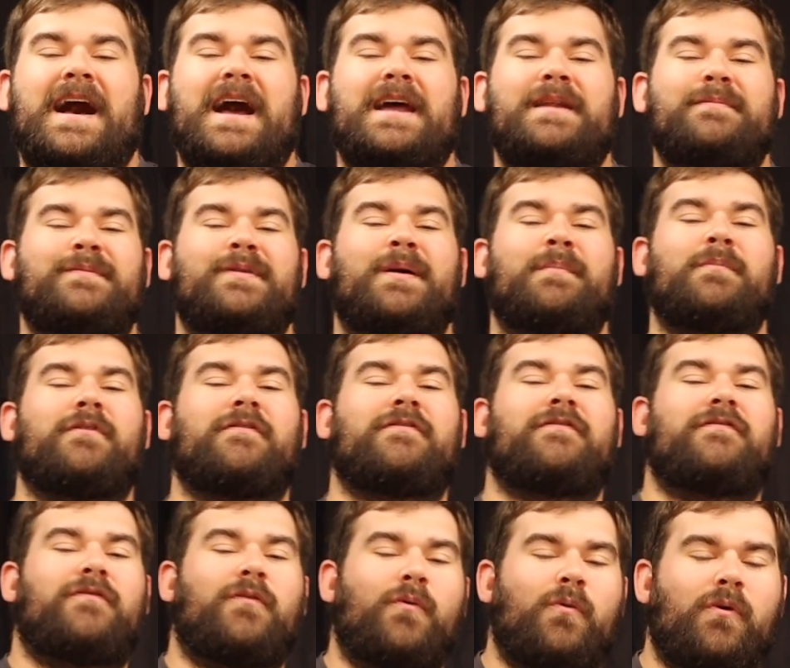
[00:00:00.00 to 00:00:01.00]
Item number
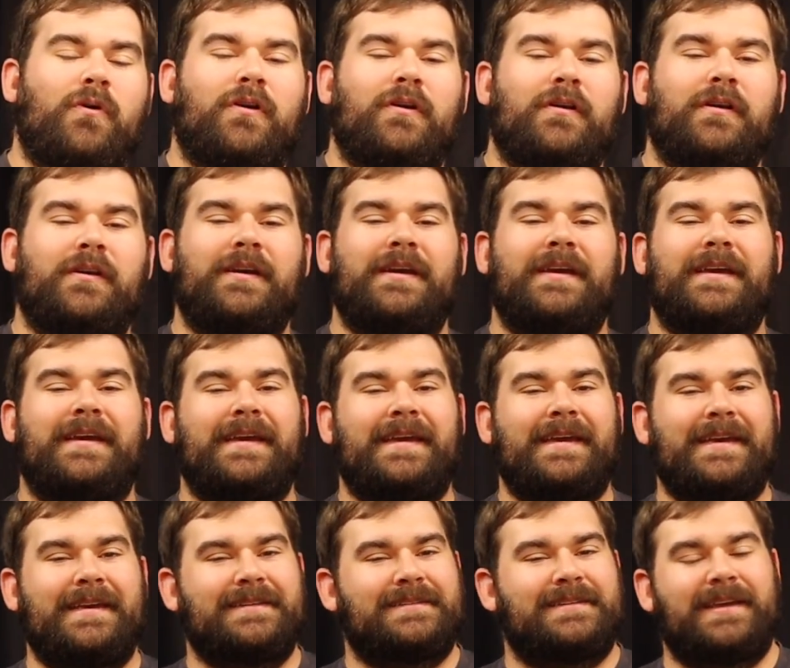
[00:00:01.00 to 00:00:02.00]
4
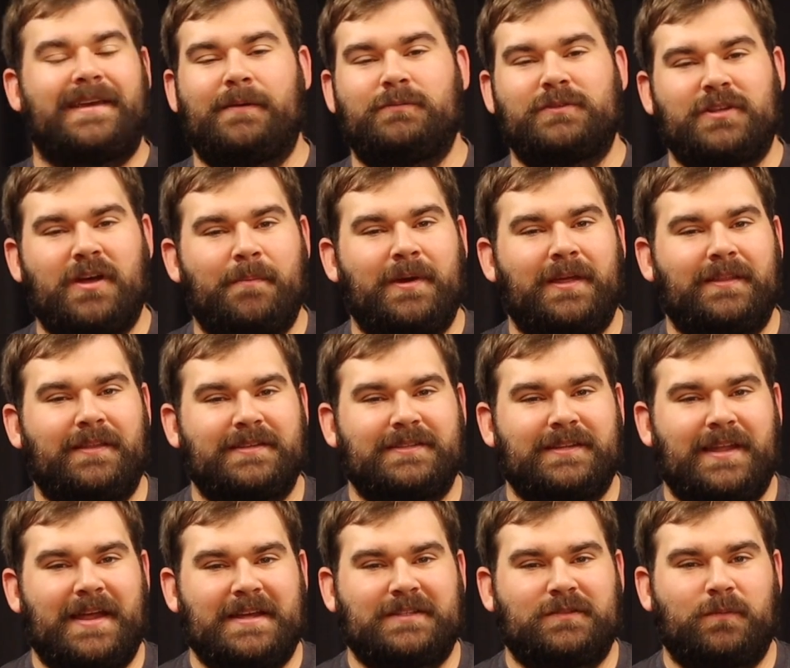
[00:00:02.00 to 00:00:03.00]
is, it was on my list
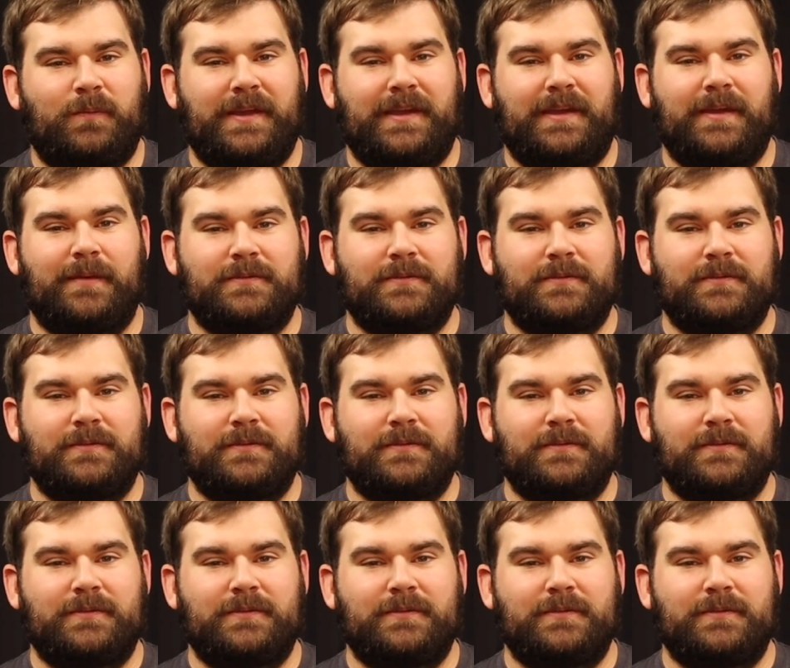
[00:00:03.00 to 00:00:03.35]
last week.